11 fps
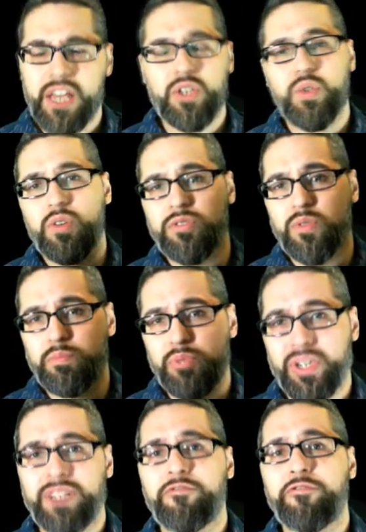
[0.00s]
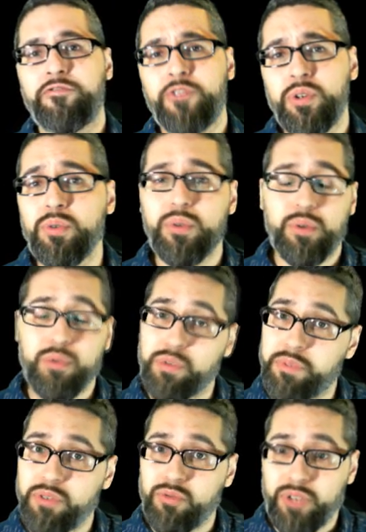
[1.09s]
You can also bring in Fu, who
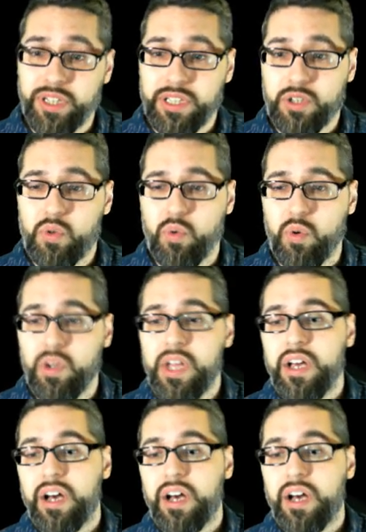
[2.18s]
would be really cool.